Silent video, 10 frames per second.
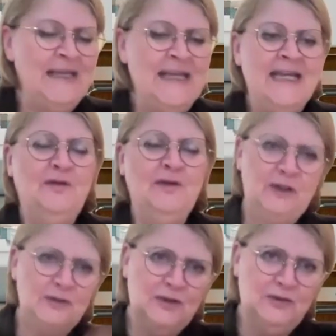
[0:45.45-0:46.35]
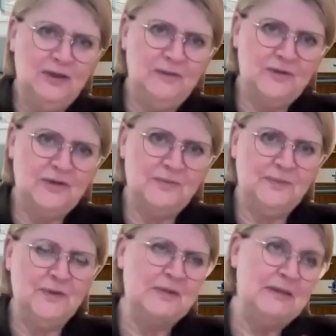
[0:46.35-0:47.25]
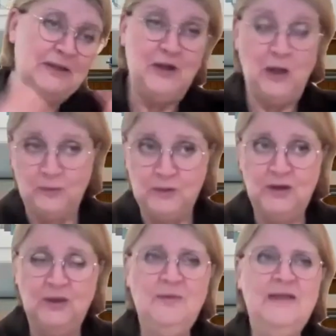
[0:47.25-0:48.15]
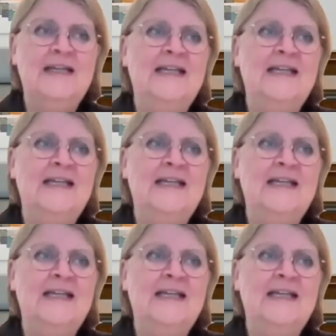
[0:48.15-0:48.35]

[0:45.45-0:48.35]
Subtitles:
So for those who don't possibly know you,